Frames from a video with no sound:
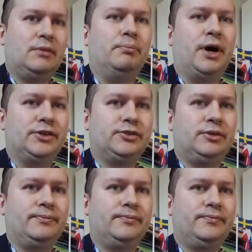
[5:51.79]

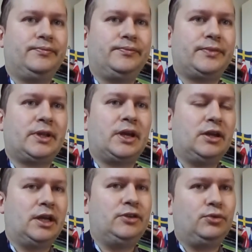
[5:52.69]
But,
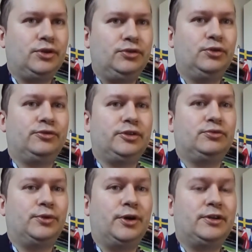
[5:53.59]
and you can use
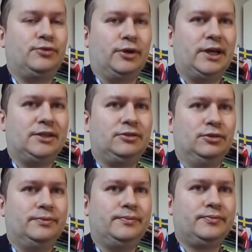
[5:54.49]
this word if you like to.